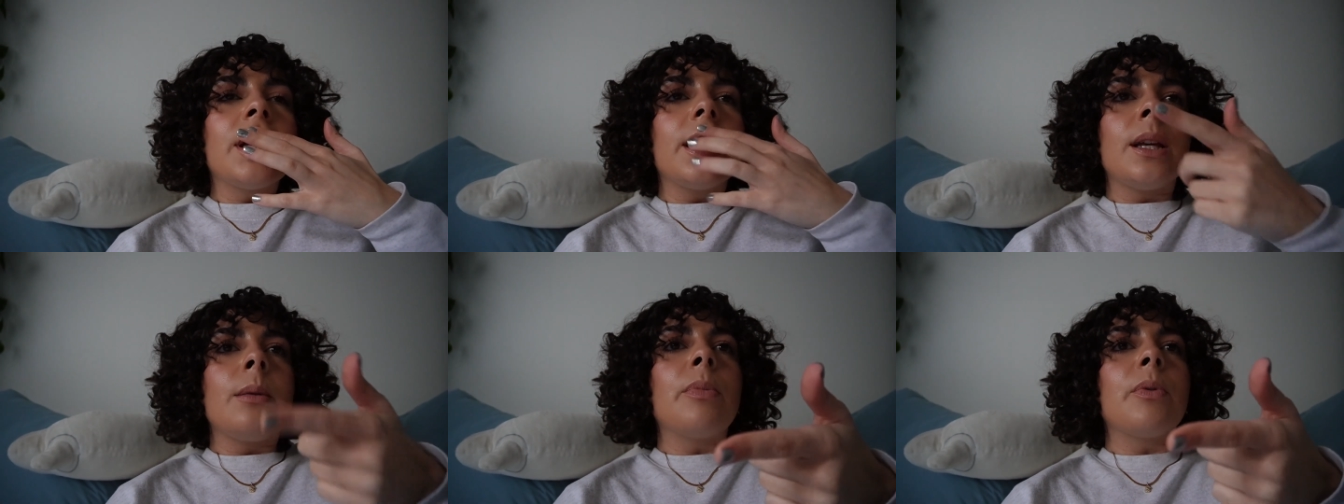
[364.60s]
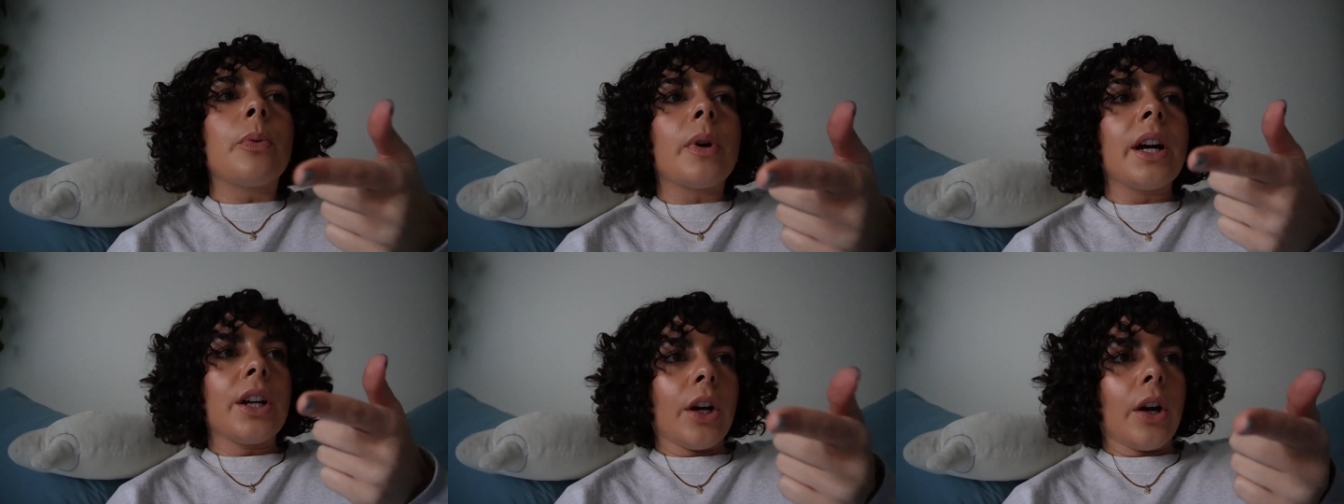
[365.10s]
gonna eat before
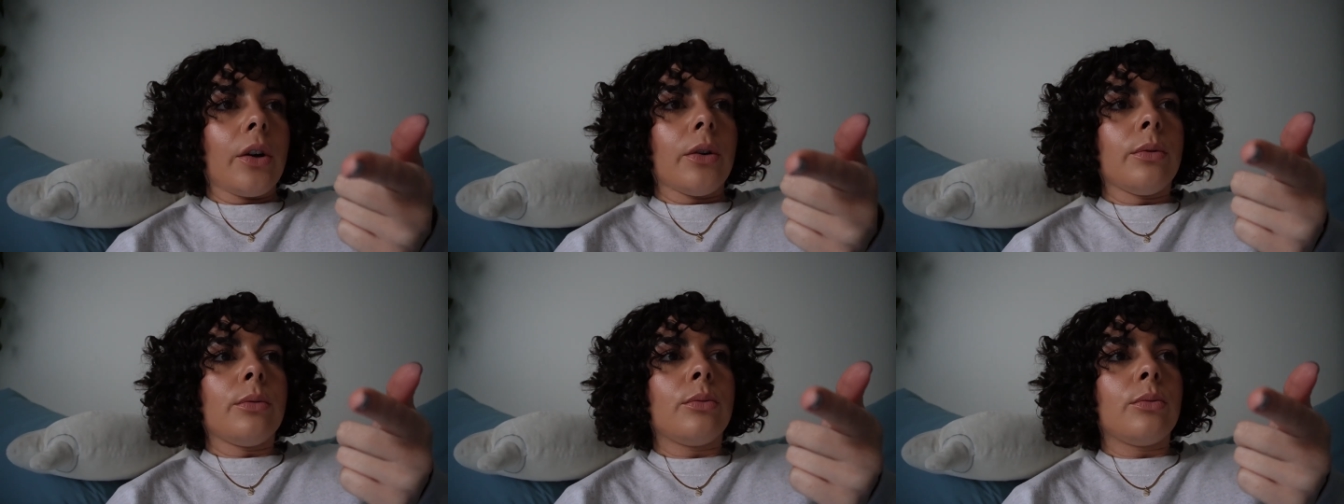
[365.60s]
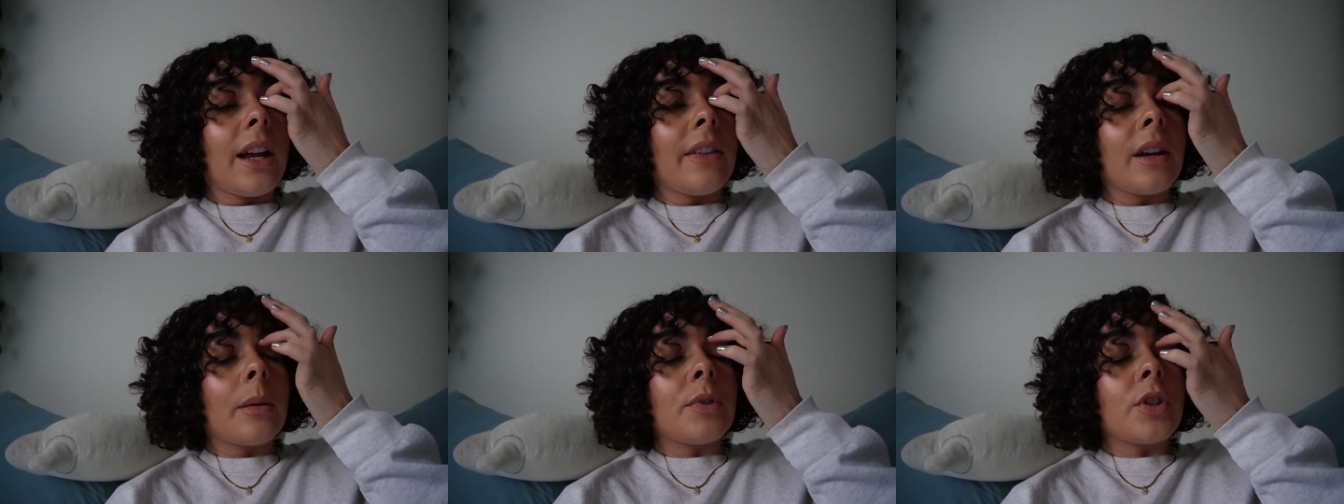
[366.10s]
I go. And I
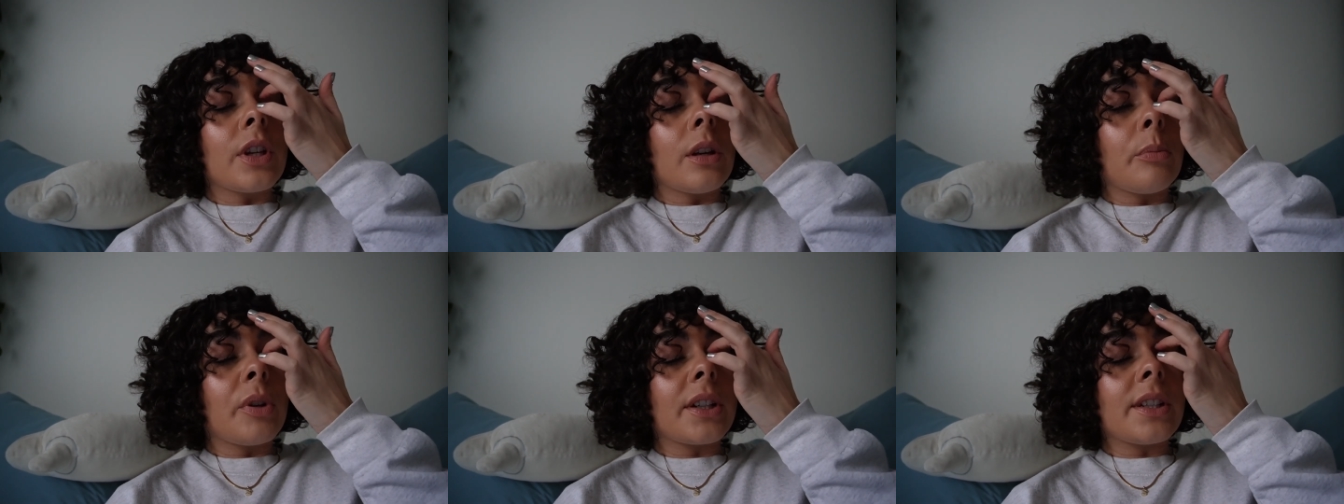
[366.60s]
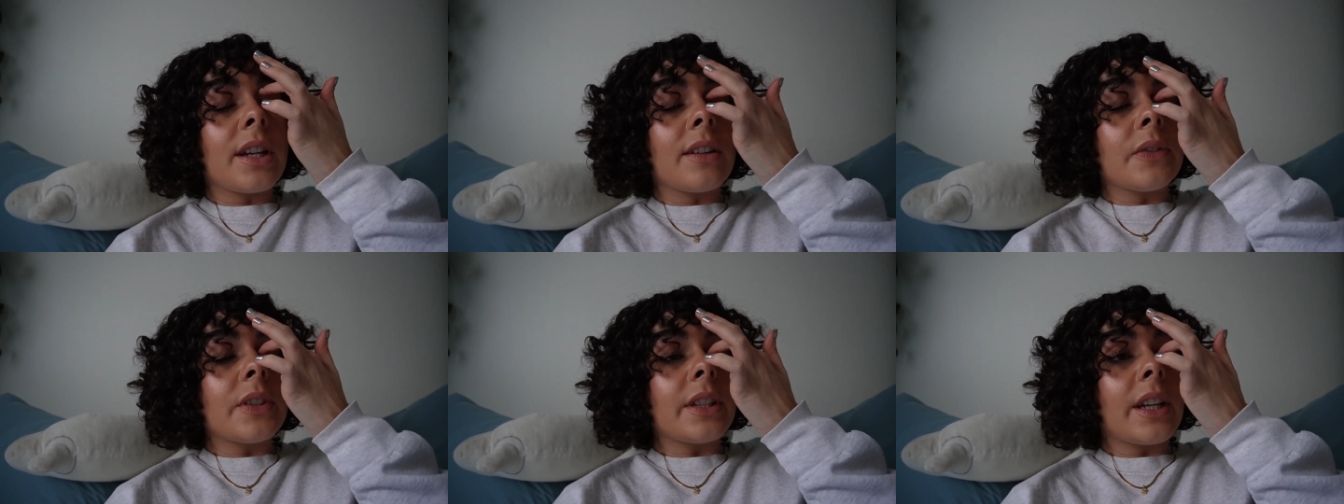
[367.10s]
think I'm just gonna bring a ton
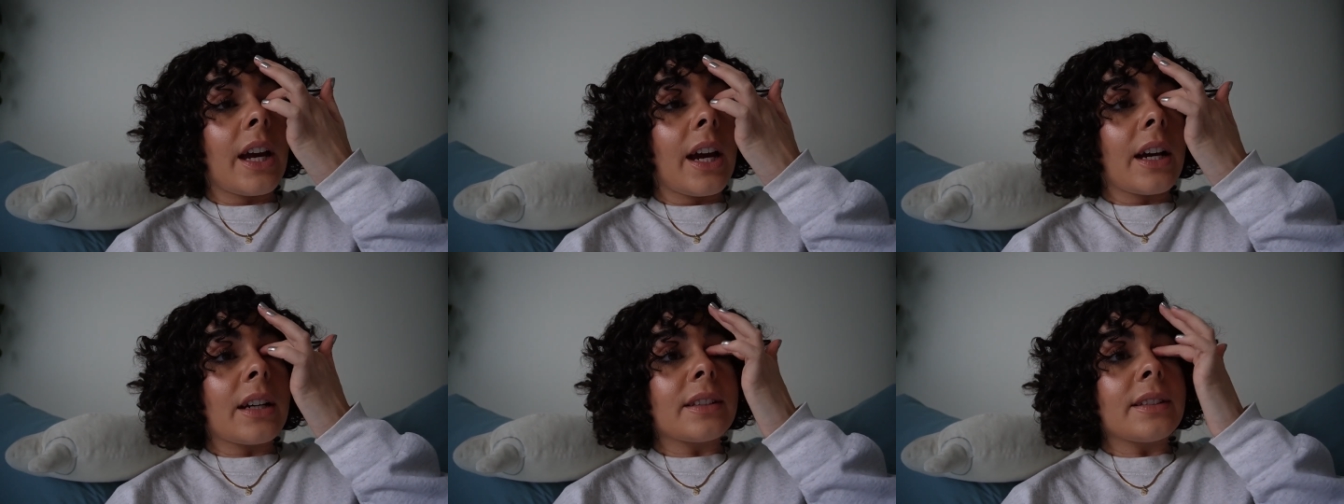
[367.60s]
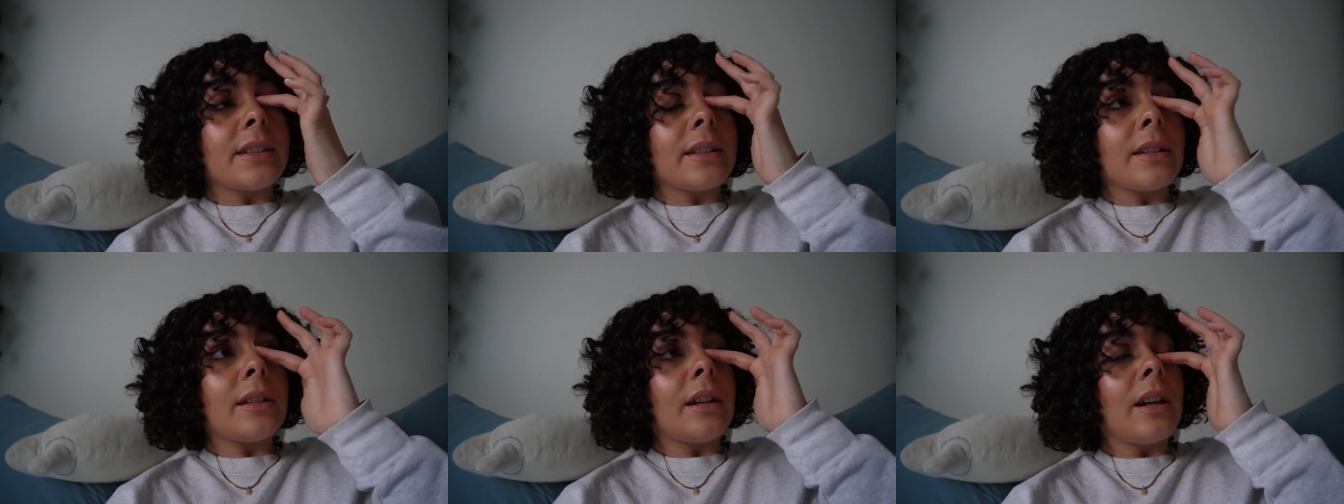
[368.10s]
of snacks.
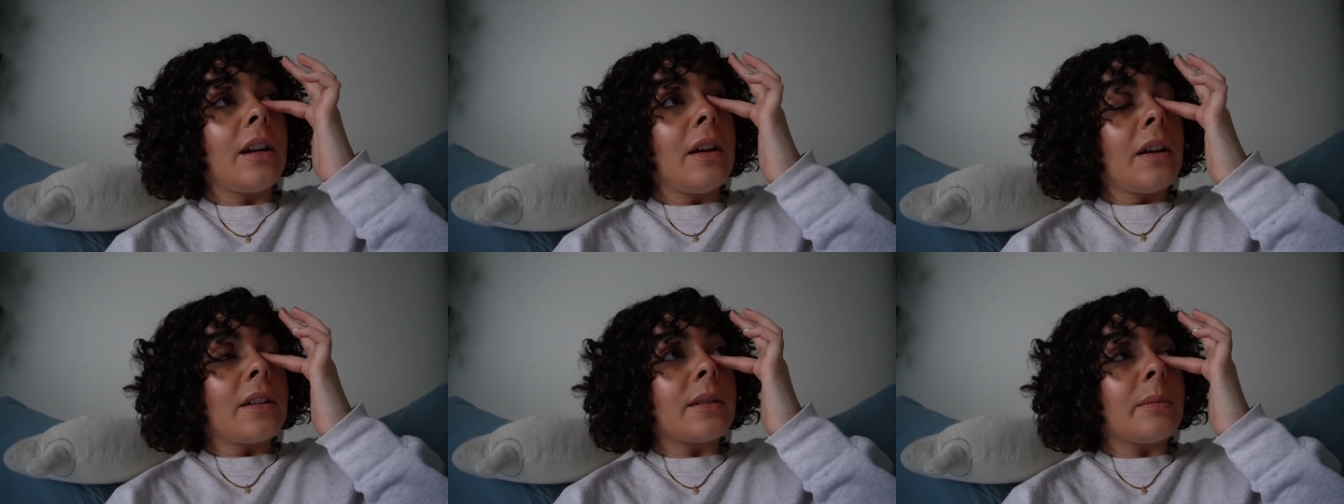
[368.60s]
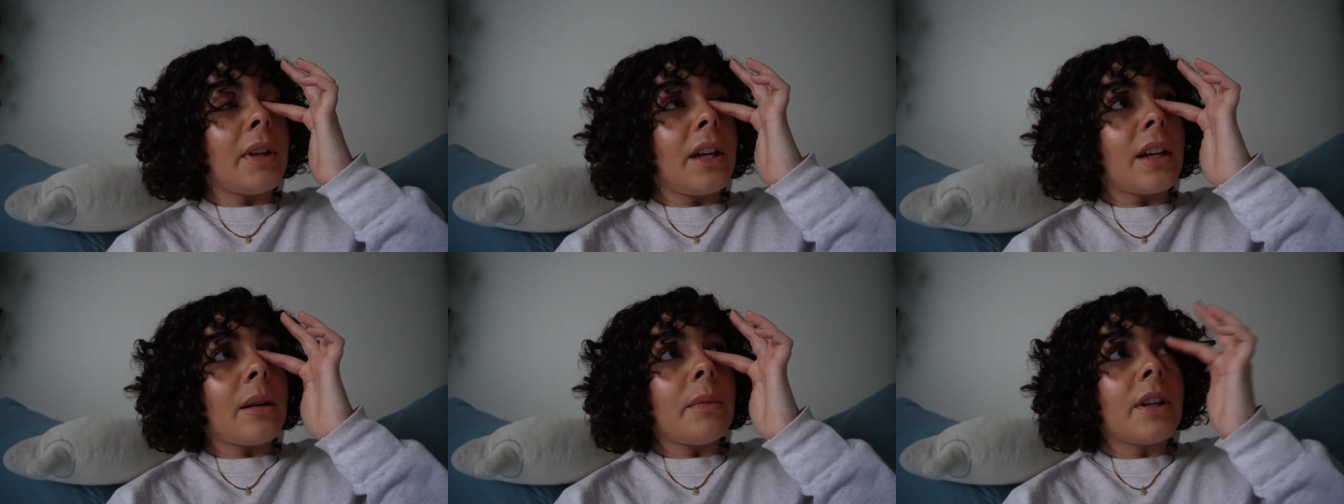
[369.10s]
So I'm
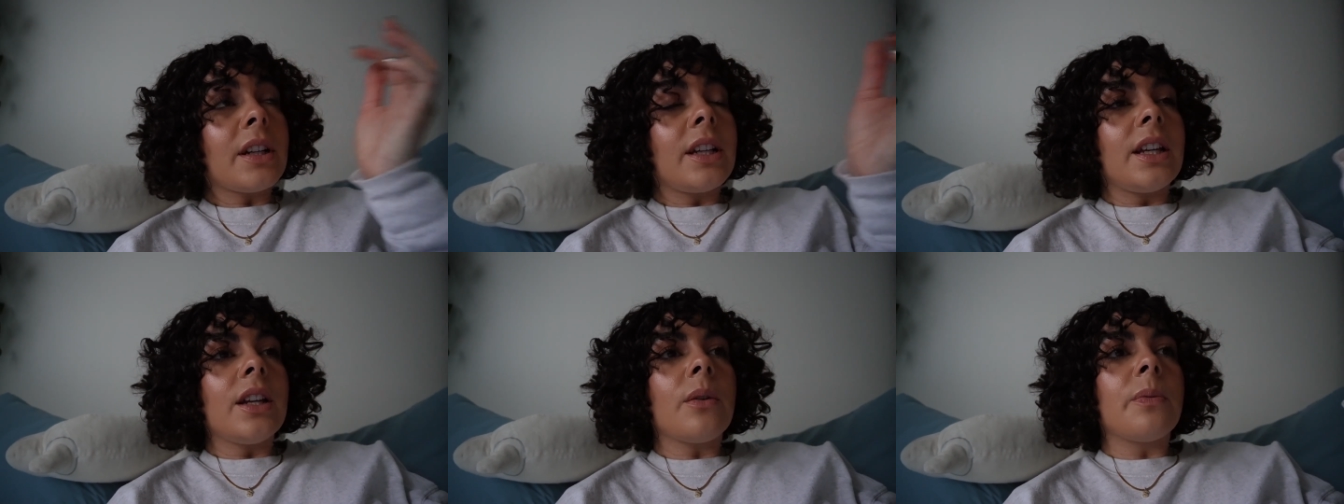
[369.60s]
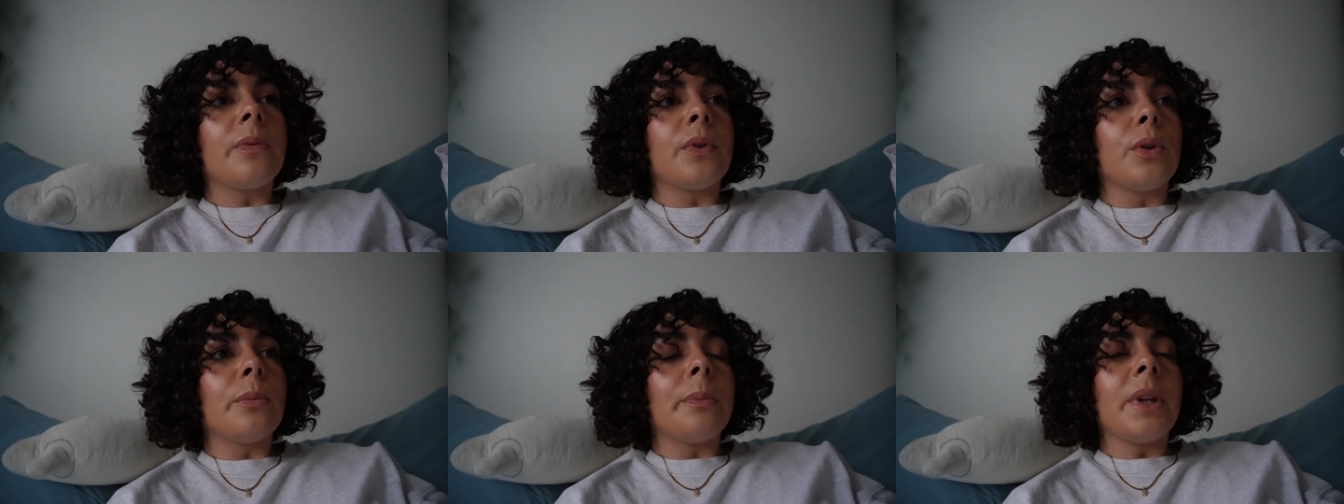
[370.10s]
like, I'm not gonna eat a
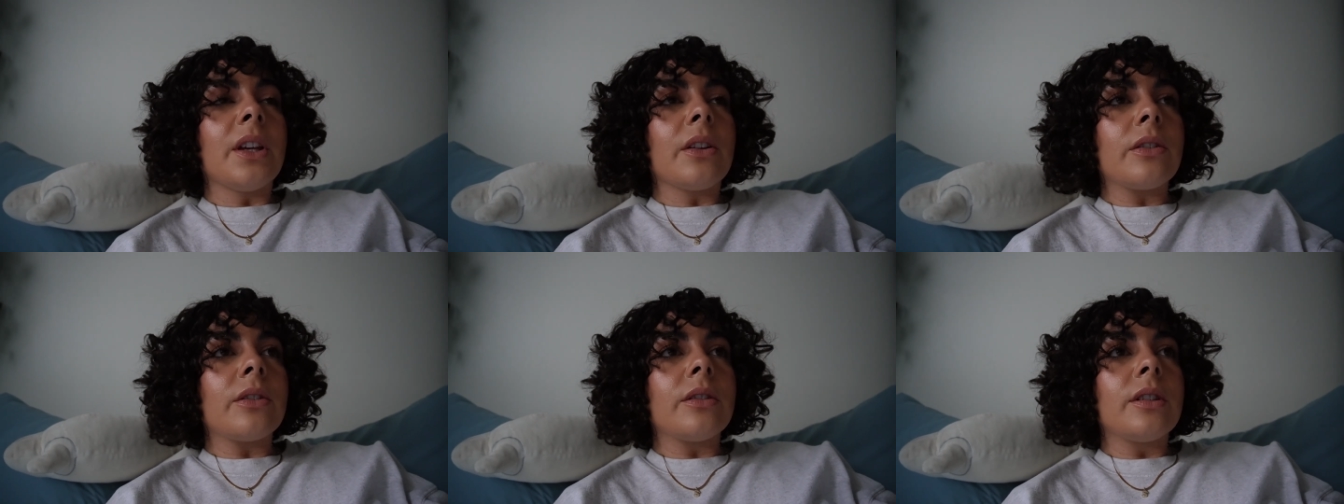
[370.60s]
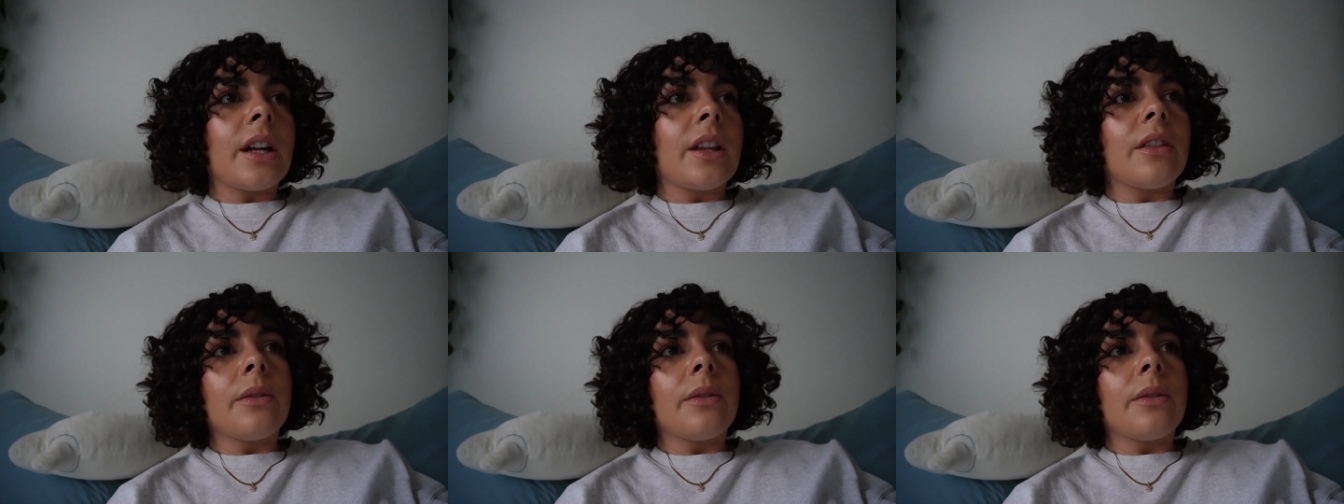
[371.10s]
full meal at